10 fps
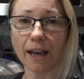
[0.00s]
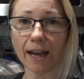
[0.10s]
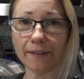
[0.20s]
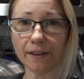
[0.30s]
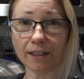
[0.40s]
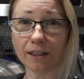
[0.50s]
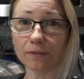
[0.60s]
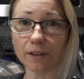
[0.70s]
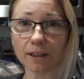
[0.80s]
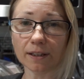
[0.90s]
And then
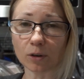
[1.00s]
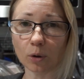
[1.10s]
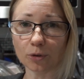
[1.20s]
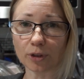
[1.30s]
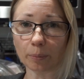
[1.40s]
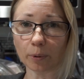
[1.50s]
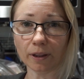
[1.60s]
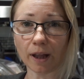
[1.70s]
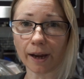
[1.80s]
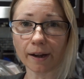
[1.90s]
giving is a whole separate
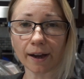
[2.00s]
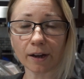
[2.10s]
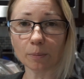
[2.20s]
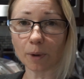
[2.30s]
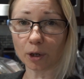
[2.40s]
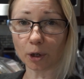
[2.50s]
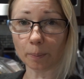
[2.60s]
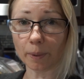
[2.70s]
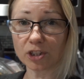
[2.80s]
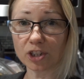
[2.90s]
line item on our
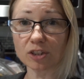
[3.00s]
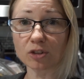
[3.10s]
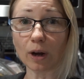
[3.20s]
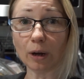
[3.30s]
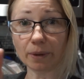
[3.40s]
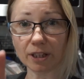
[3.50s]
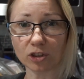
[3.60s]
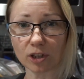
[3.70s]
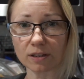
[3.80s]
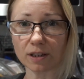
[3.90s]
budget, so I'll be
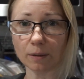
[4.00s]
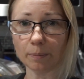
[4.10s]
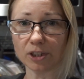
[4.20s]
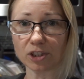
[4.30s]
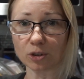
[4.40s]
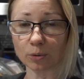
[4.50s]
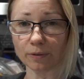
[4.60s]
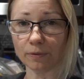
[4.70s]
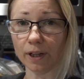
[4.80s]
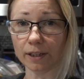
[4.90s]
adjusting the budget to
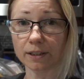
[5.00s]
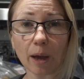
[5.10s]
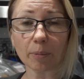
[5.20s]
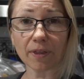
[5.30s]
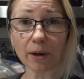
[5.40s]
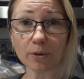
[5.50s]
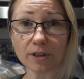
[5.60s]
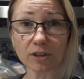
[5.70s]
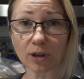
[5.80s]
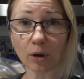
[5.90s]
reflect. But that was
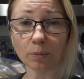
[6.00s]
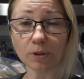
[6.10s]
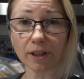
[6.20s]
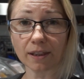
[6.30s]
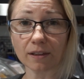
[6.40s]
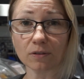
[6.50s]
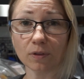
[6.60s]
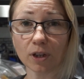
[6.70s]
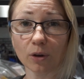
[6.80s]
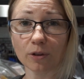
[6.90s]
it. So I hope you liked this
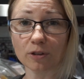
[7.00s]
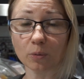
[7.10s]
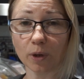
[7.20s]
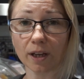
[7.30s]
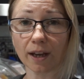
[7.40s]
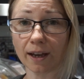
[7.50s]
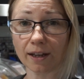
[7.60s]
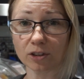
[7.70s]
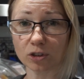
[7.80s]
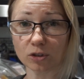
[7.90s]
video this week. I kind
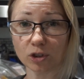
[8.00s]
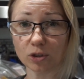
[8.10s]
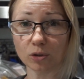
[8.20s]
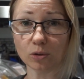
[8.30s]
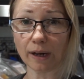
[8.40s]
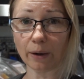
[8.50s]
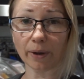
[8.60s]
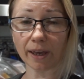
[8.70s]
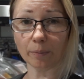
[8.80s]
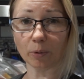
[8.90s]
of showed you how I
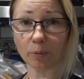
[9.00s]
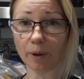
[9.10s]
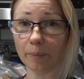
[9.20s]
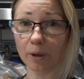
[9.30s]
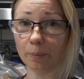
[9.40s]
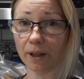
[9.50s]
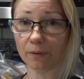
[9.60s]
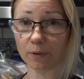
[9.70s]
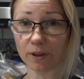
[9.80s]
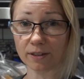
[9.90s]
came up with my meal plan
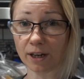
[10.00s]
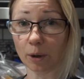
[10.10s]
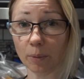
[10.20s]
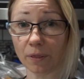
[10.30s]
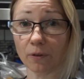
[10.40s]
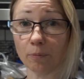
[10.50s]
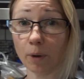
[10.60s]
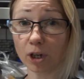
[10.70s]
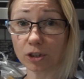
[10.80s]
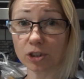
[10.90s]
for the entire month of
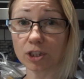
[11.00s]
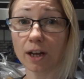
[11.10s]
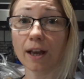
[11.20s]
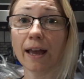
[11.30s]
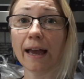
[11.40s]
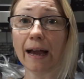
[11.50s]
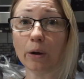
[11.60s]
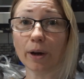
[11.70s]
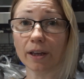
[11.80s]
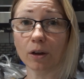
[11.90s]
March, how
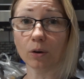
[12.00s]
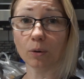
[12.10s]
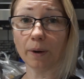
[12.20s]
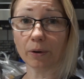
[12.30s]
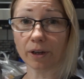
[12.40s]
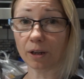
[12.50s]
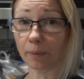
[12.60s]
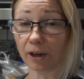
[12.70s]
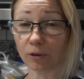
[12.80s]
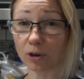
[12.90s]
I go about getting
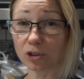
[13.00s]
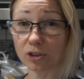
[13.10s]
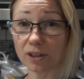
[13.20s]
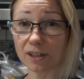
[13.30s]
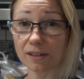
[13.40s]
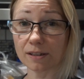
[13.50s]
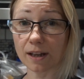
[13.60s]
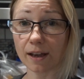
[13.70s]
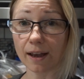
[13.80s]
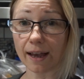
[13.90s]
my grocery list,
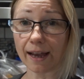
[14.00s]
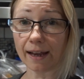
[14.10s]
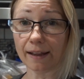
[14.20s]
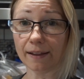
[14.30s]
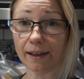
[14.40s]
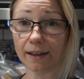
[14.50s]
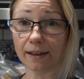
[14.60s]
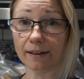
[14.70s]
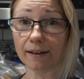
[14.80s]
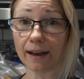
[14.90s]
and
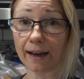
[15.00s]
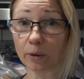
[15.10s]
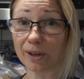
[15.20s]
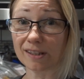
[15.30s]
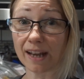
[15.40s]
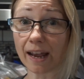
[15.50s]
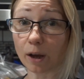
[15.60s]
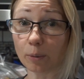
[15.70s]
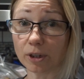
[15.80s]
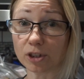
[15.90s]
then how do I stay
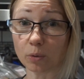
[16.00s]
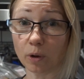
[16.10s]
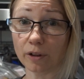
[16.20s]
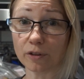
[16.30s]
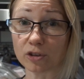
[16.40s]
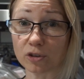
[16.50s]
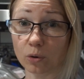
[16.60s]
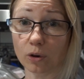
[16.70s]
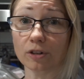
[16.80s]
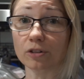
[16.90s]
on budget while in the
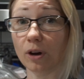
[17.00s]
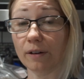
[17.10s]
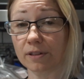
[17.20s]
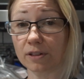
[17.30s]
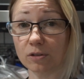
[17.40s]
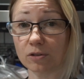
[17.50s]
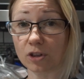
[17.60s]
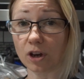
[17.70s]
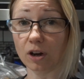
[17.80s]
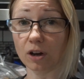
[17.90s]
store. So obviously you
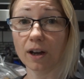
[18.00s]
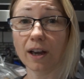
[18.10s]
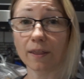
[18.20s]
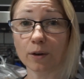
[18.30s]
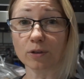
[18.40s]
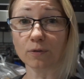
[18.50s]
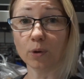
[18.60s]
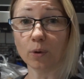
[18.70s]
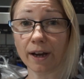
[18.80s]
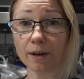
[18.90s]
saw there's a
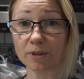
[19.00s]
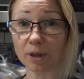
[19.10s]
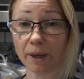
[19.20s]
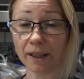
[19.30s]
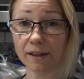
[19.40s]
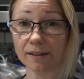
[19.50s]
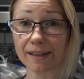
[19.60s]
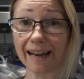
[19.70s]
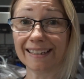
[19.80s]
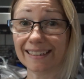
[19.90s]
few items on my list
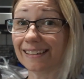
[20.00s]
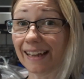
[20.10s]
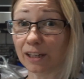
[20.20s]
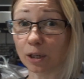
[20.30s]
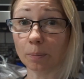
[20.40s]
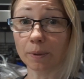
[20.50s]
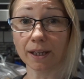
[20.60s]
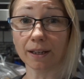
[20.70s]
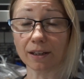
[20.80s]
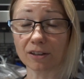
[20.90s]
I didn't end up
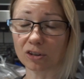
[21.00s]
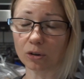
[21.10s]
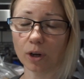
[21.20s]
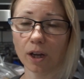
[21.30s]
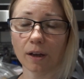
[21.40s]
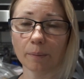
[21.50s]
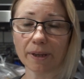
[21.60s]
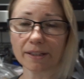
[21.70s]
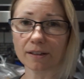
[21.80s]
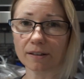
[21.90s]
getting. So
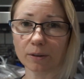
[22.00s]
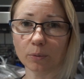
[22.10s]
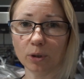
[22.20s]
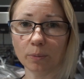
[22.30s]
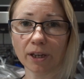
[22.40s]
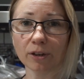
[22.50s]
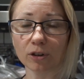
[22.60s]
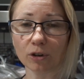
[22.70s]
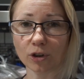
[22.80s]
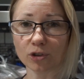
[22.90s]
basically when you make your
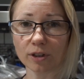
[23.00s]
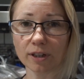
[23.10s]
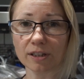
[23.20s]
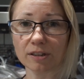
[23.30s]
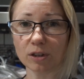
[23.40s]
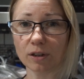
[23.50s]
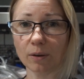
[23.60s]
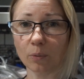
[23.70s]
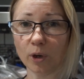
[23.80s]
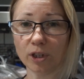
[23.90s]
grocery list,
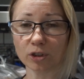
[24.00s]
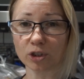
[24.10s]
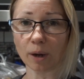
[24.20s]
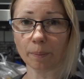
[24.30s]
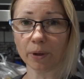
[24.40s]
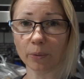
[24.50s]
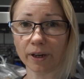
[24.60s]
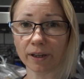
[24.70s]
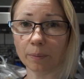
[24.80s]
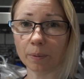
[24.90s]
when you're shopping, you
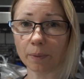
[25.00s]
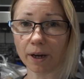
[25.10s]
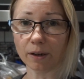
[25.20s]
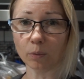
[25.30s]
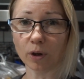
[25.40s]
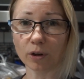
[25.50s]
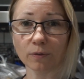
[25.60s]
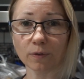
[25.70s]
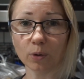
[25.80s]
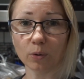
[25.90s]
want to keep in mind what are
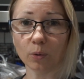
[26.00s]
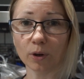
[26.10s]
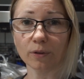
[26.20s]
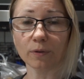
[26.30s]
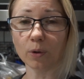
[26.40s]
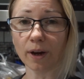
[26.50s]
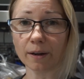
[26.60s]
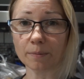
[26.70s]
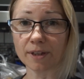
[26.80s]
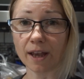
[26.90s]
the few
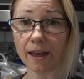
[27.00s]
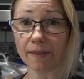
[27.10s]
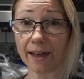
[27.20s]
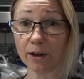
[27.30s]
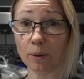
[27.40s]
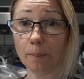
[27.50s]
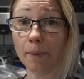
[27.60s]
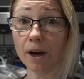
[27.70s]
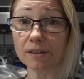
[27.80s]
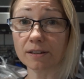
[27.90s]
items that are a
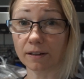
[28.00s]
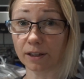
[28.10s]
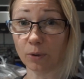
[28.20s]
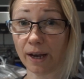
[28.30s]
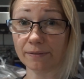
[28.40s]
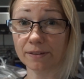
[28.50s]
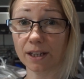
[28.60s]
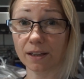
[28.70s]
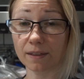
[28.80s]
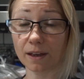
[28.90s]
must, like you have to
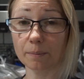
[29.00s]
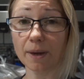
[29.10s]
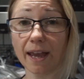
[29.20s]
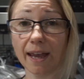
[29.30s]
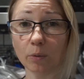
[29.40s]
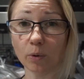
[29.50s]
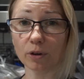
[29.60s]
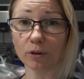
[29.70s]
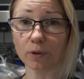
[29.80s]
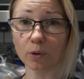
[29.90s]
get them, and what
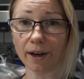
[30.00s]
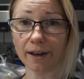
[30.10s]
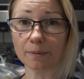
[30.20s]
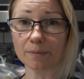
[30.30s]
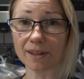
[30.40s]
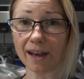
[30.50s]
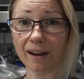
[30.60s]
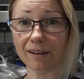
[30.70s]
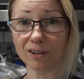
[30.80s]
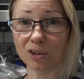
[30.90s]
are a few items
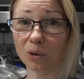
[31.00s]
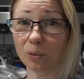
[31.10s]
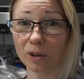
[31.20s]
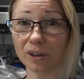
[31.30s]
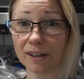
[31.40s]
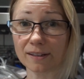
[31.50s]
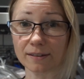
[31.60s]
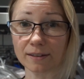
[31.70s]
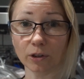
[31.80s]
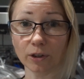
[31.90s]
that you don't really
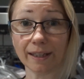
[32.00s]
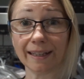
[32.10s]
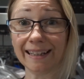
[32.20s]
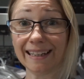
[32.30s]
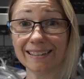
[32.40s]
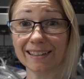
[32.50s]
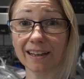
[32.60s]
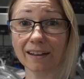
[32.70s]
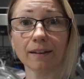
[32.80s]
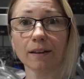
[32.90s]
necessarily need to
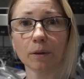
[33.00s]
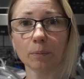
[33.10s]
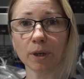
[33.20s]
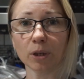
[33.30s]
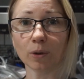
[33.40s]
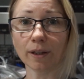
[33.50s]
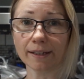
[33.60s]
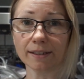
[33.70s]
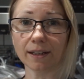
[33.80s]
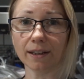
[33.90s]
get, but you would
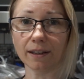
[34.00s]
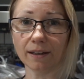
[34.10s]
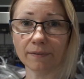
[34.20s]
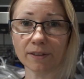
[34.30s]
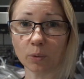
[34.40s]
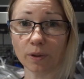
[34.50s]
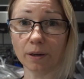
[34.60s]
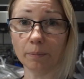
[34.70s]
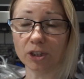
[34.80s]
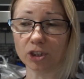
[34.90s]
like to get it if it's
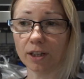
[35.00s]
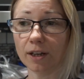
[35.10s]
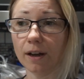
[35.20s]
within budget.